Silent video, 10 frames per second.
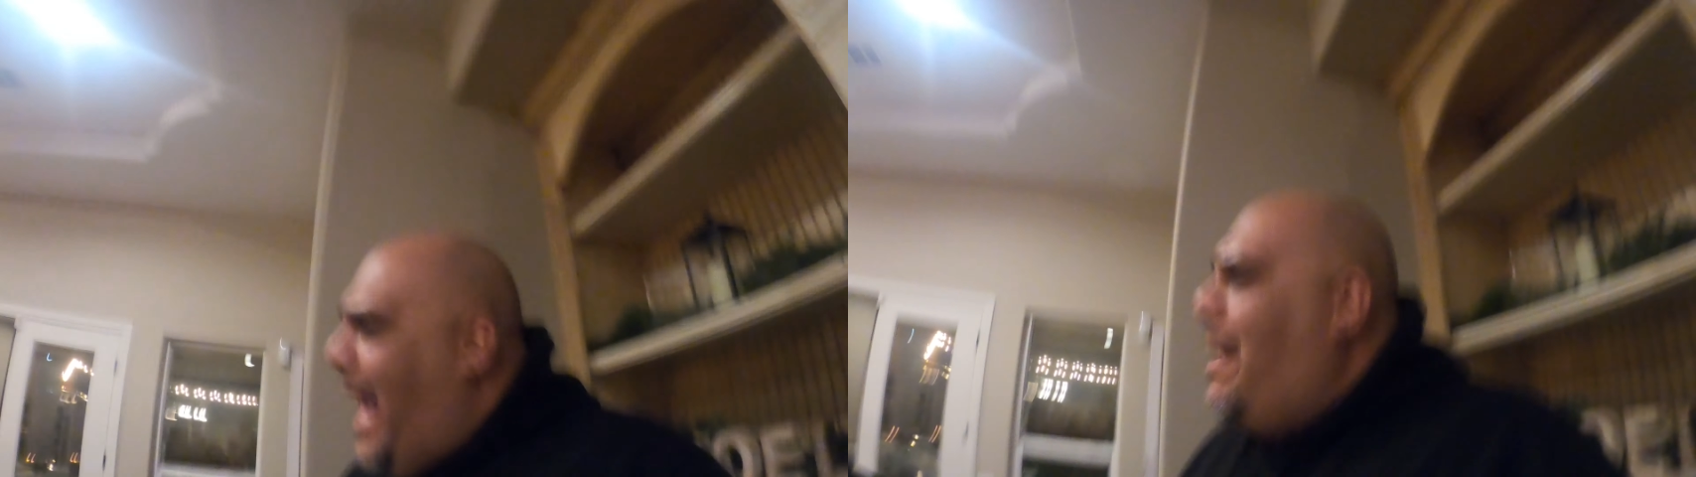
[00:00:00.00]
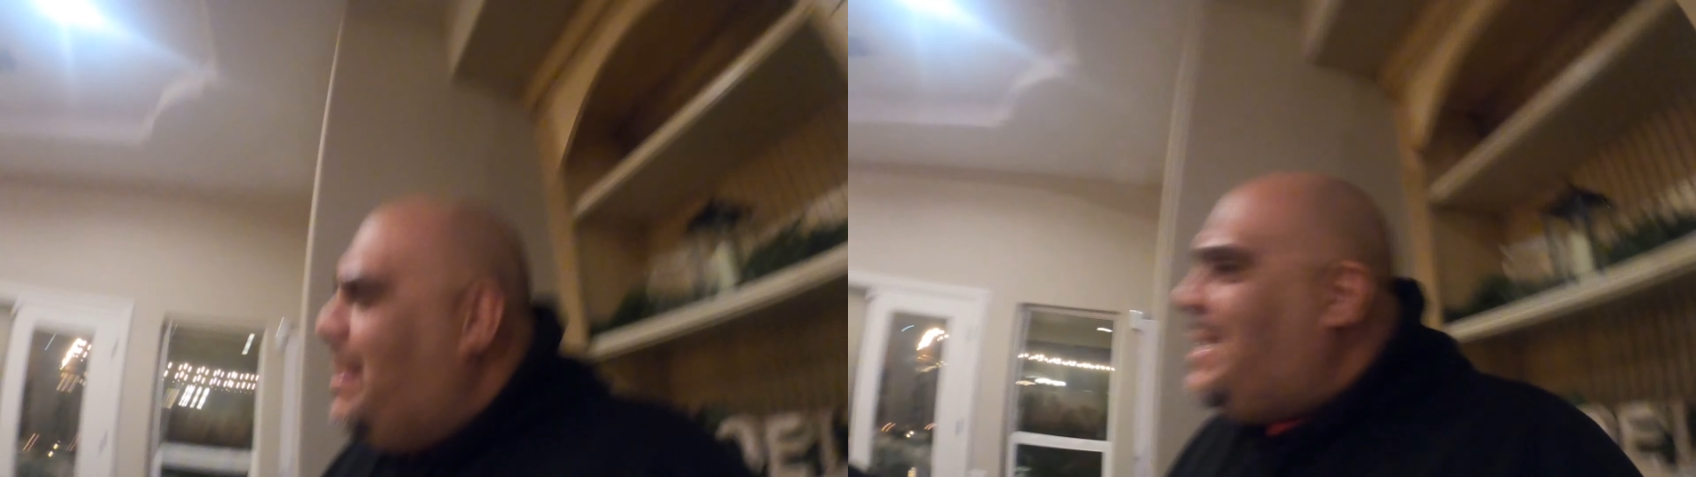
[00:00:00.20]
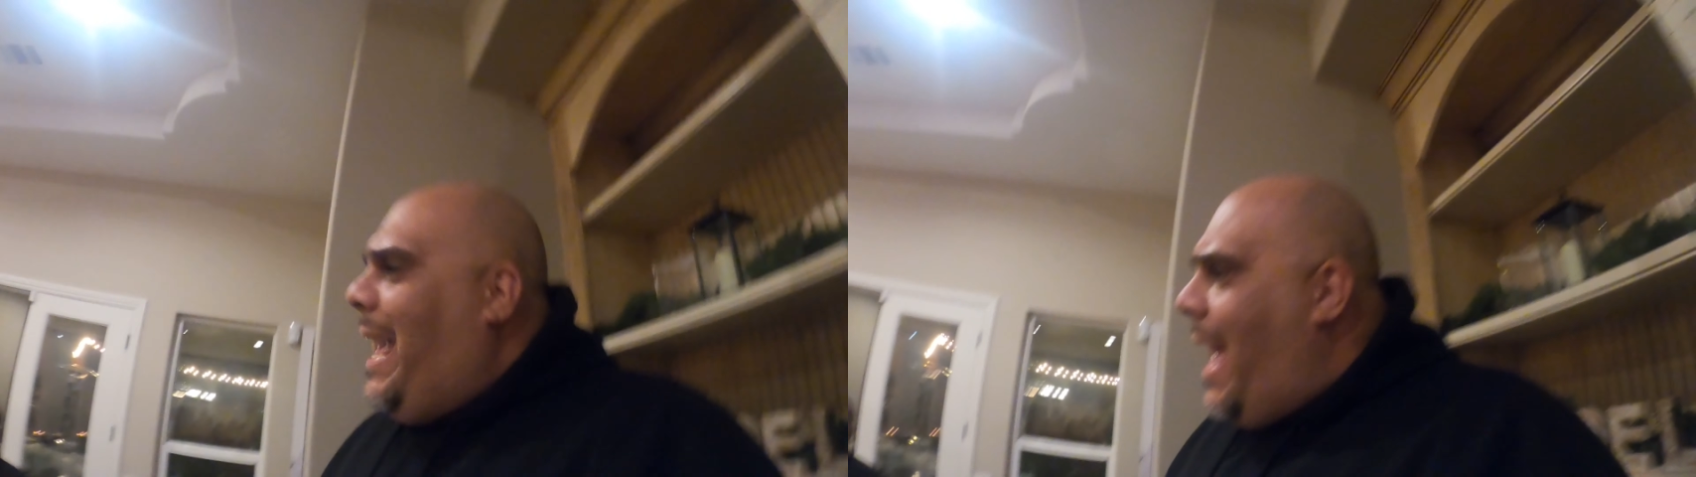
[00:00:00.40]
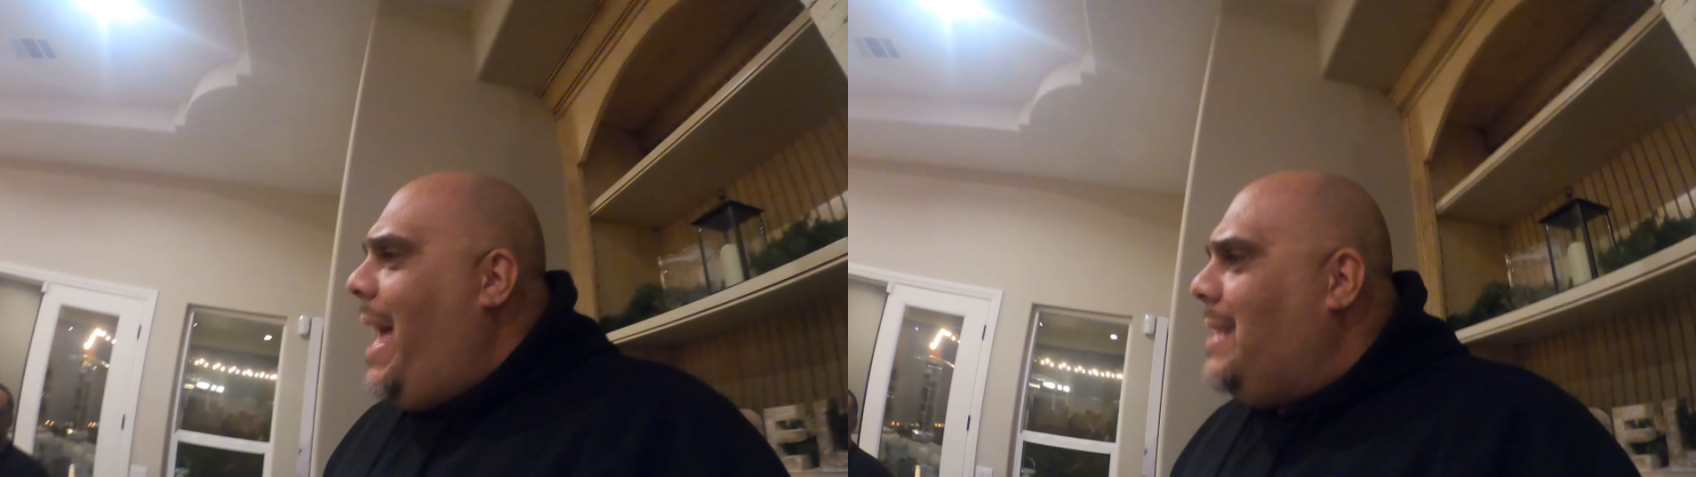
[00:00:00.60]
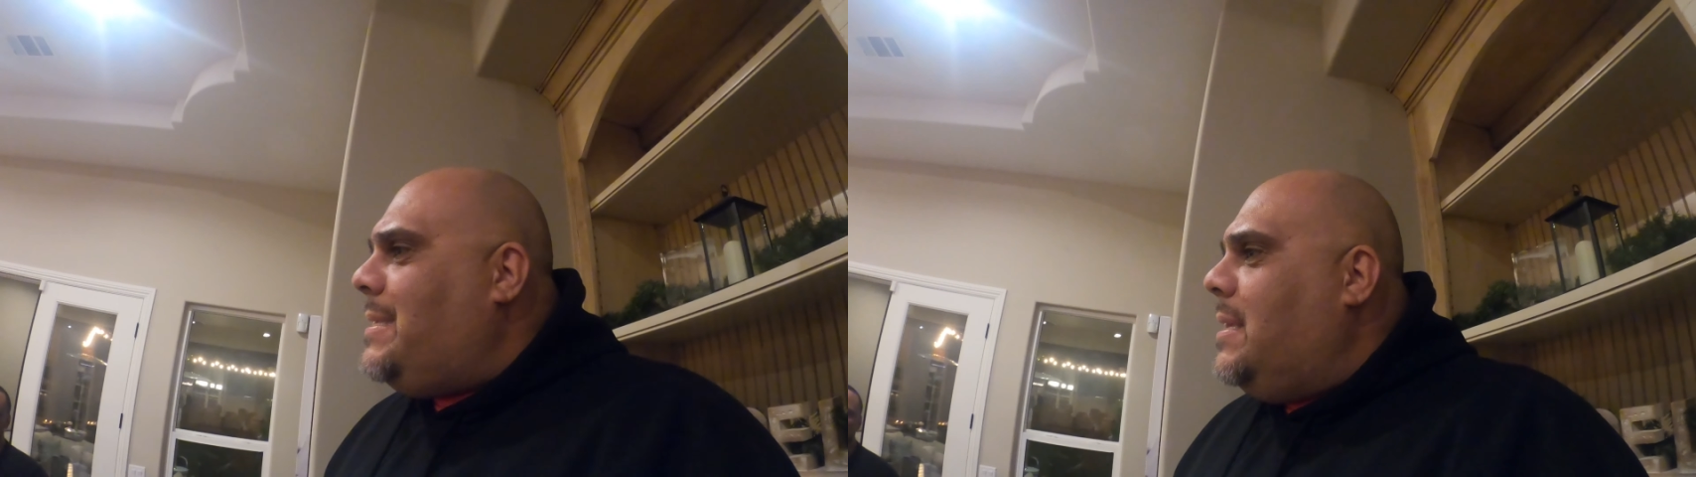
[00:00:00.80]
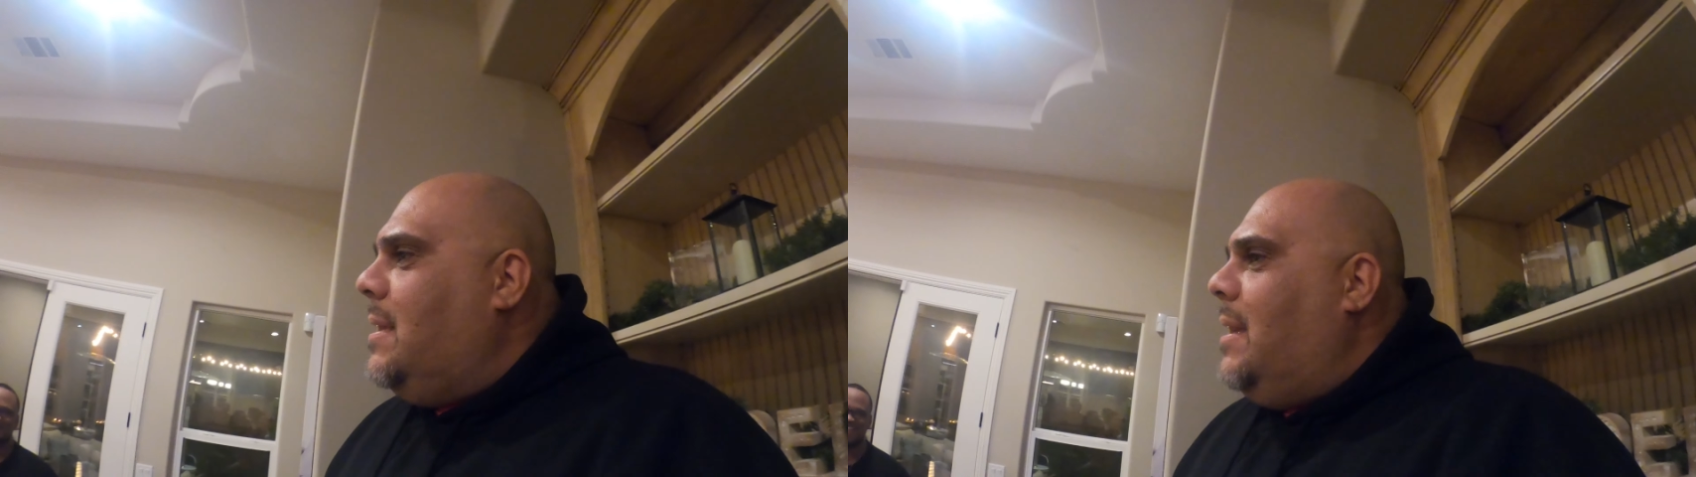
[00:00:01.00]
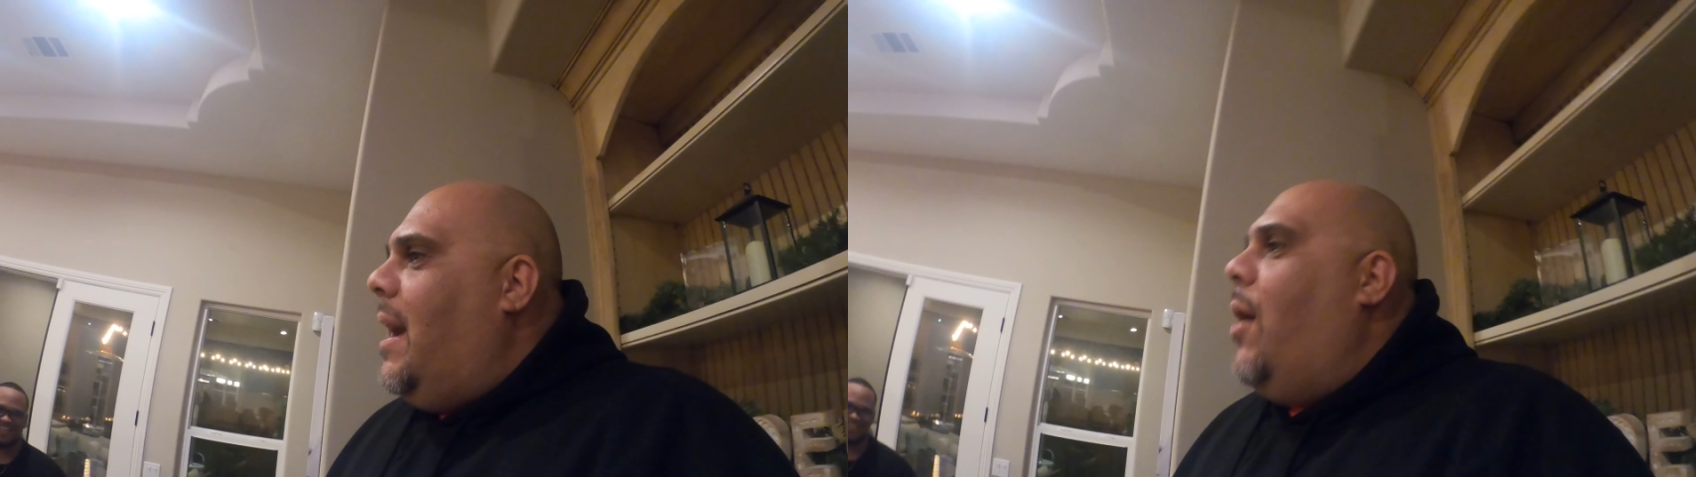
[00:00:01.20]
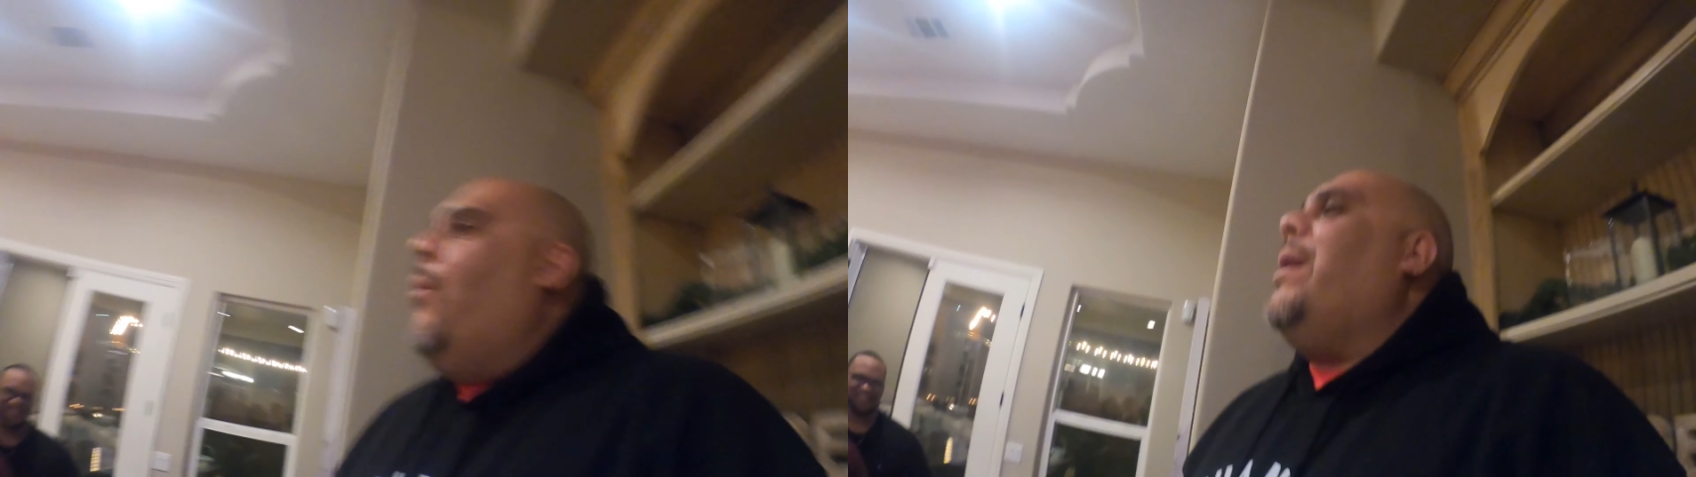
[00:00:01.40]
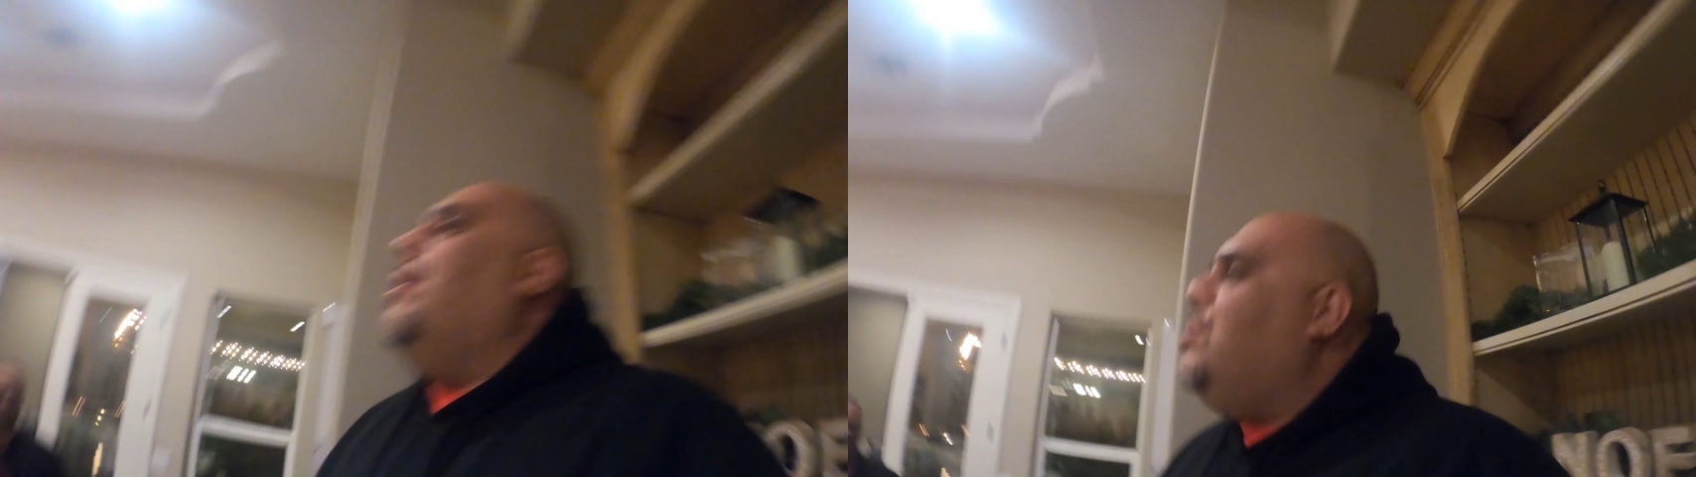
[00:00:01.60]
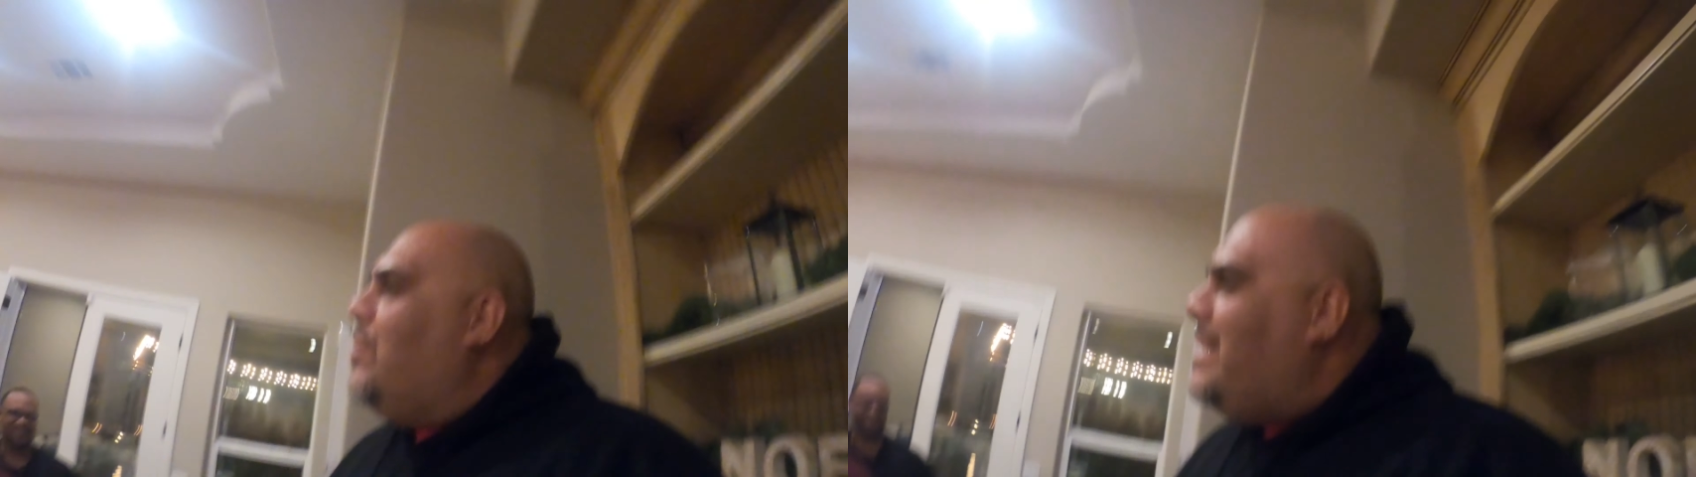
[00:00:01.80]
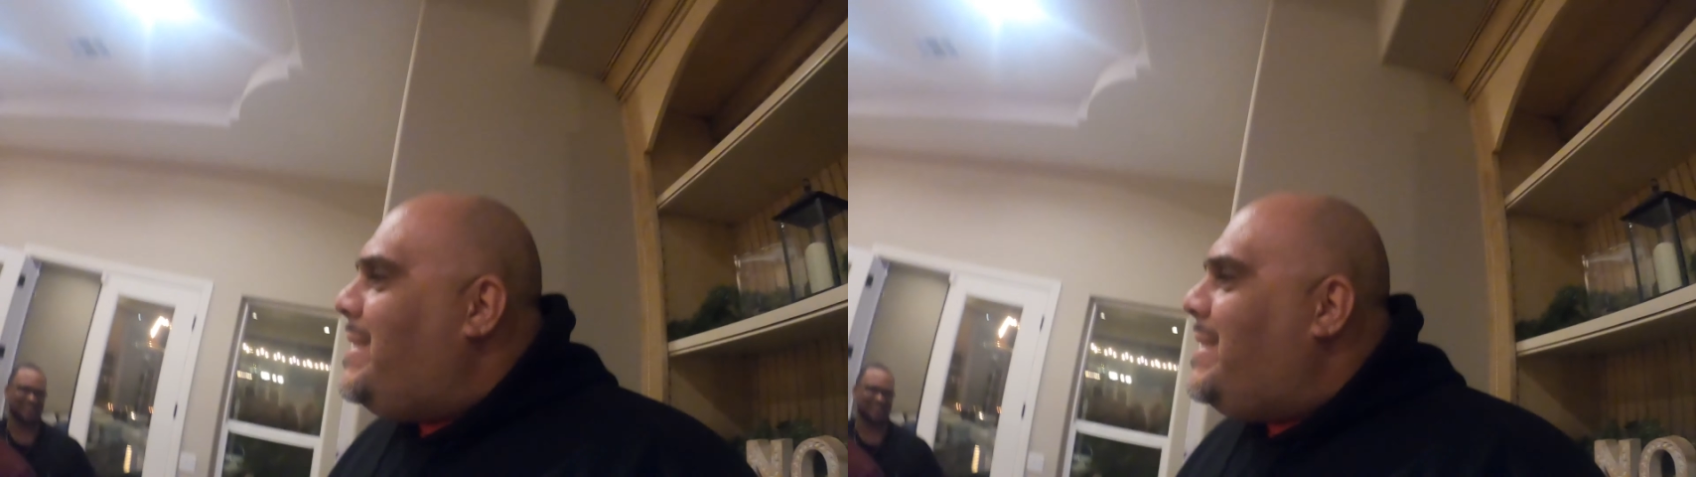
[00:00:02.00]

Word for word: Simon Says? We're gonna do